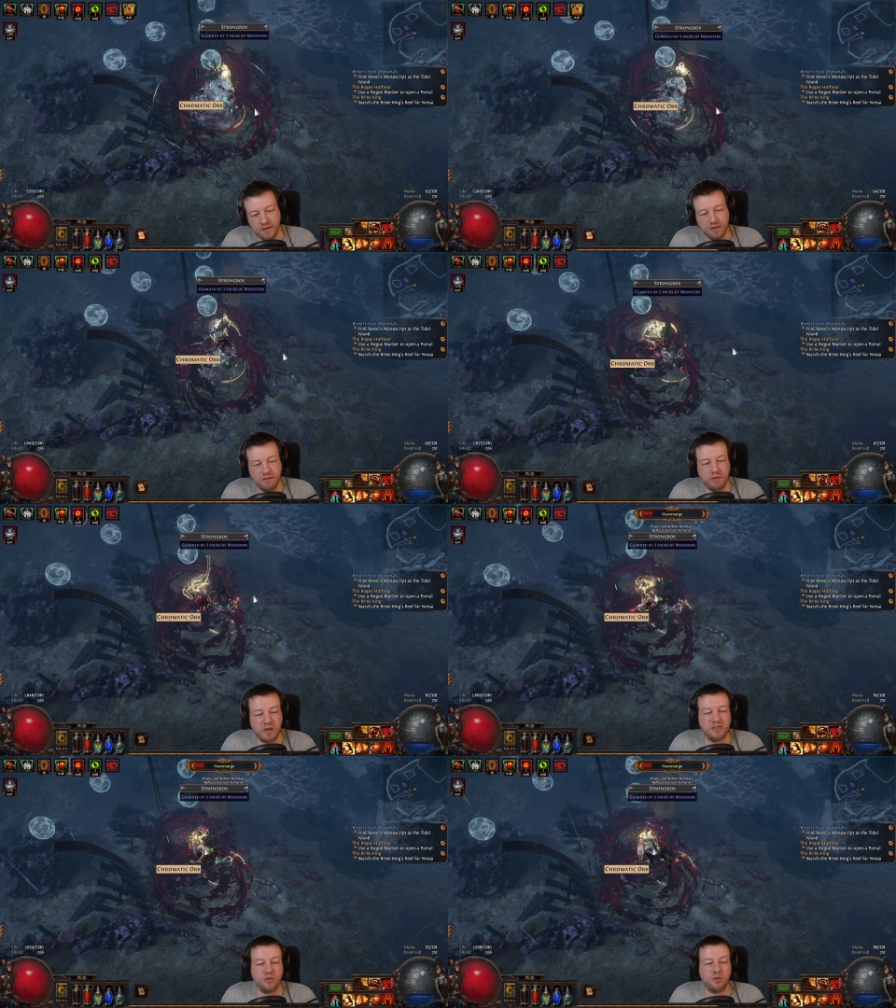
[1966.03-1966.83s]

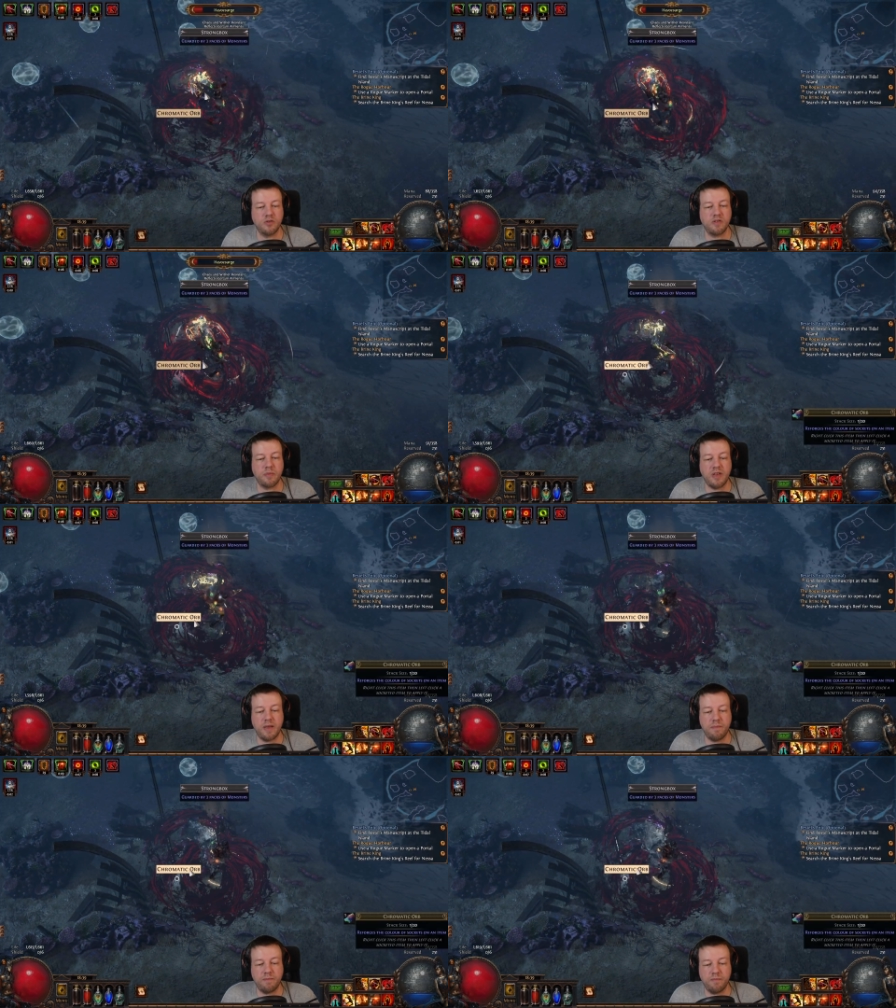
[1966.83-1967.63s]
Chromatic orb, we'll grab
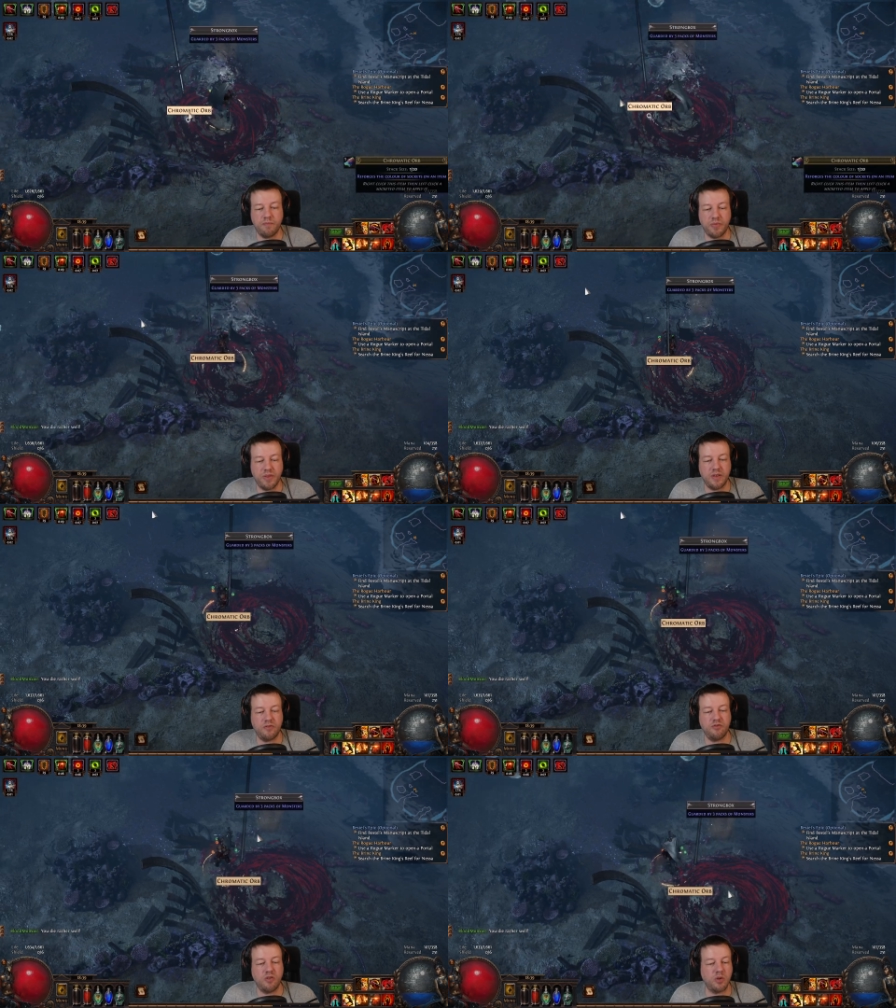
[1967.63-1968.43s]
that.
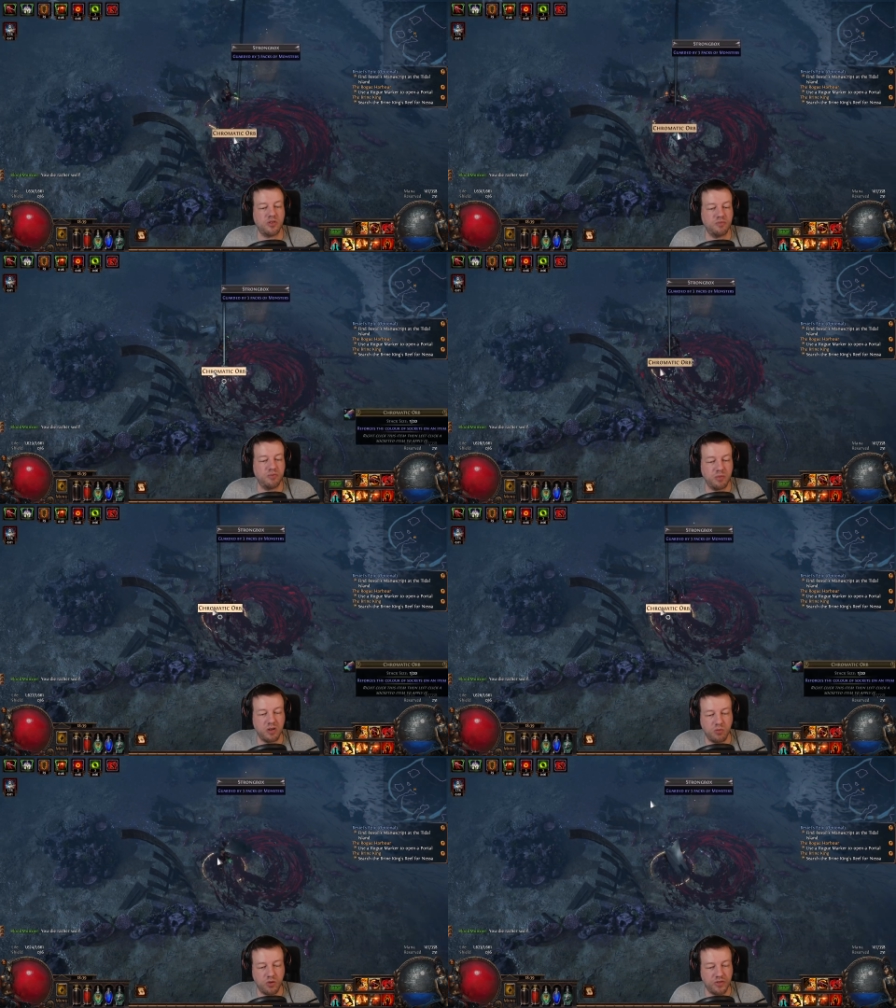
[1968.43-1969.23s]
Strongbox is probably
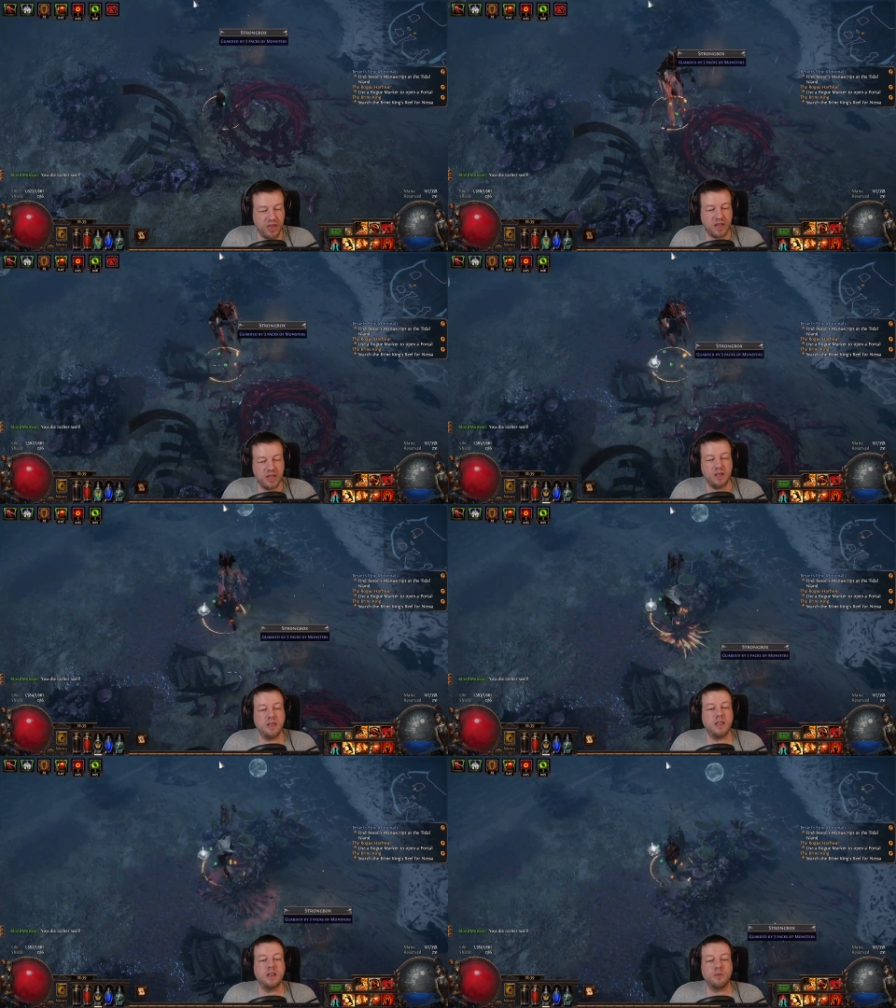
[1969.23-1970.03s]
not worth getting,
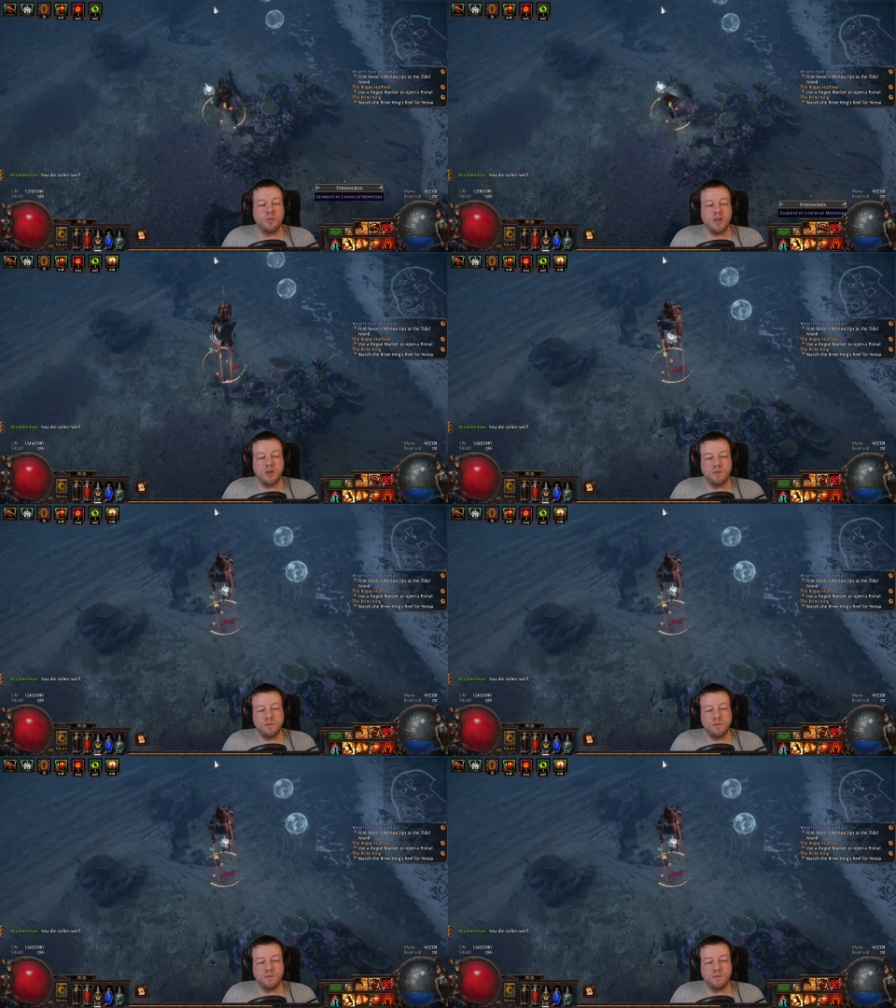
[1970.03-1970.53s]
and up we go.